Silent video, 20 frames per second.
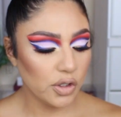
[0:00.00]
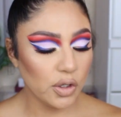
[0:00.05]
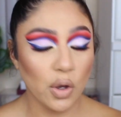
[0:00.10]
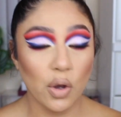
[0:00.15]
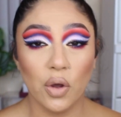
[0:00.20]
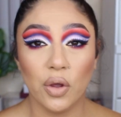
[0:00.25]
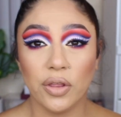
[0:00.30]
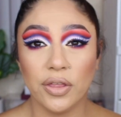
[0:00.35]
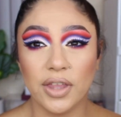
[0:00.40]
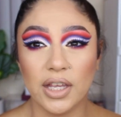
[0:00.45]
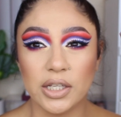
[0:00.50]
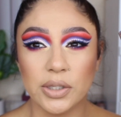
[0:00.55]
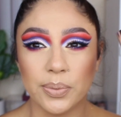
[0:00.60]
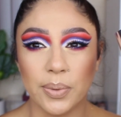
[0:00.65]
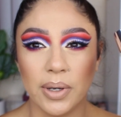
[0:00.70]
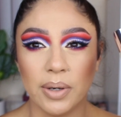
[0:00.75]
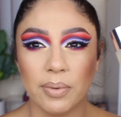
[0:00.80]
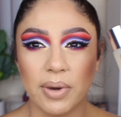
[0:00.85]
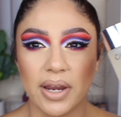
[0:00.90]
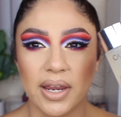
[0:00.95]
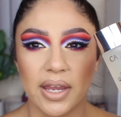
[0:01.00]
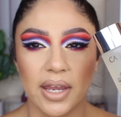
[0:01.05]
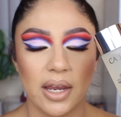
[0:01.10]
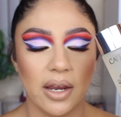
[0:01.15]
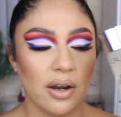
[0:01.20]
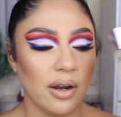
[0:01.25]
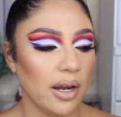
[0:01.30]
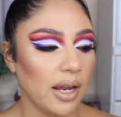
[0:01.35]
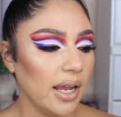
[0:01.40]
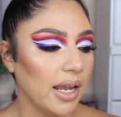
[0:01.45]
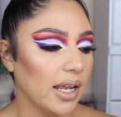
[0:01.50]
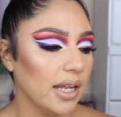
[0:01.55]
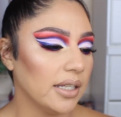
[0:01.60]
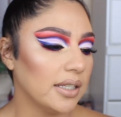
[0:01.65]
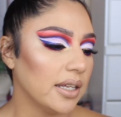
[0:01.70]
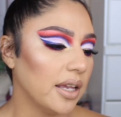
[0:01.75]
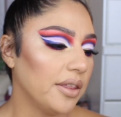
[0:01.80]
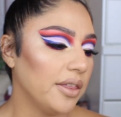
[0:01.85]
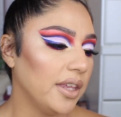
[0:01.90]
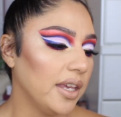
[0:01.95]
So this one right here,
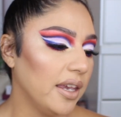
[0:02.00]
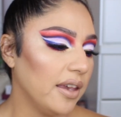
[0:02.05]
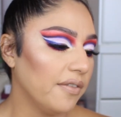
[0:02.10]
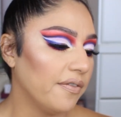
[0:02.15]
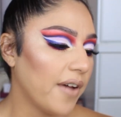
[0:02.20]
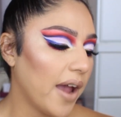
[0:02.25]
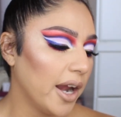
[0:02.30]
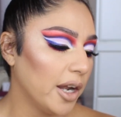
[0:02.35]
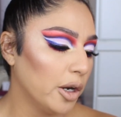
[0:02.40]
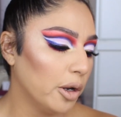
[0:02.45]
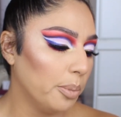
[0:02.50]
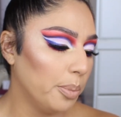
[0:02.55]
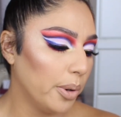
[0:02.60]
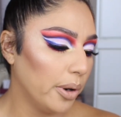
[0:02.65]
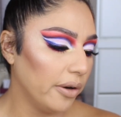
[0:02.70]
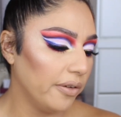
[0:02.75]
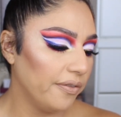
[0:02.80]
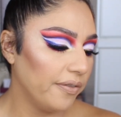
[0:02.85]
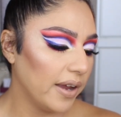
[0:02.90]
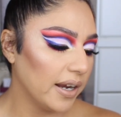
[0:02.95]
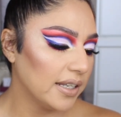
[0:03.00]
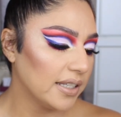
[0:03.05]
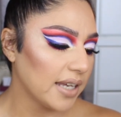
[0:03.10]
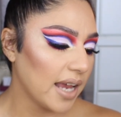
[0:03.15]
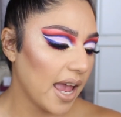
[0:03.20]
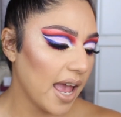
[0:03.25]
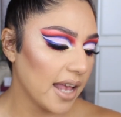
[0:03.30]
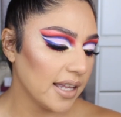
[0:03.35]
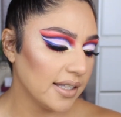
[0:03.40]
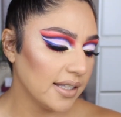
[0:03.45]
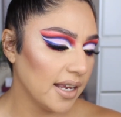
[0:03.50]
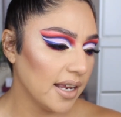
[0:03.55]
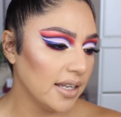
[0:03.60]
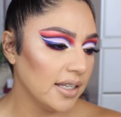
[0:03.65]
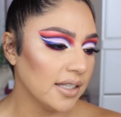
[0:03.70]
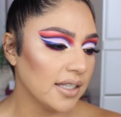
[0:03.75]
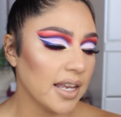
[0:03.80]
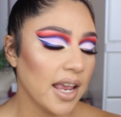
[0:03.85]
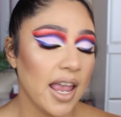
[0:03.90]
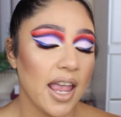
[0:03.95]
it's the Vinyl Perfect
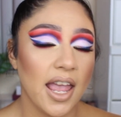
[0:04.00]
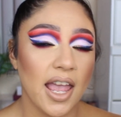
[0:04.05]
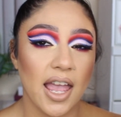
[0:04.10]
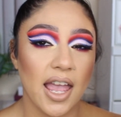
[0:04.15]
Essence,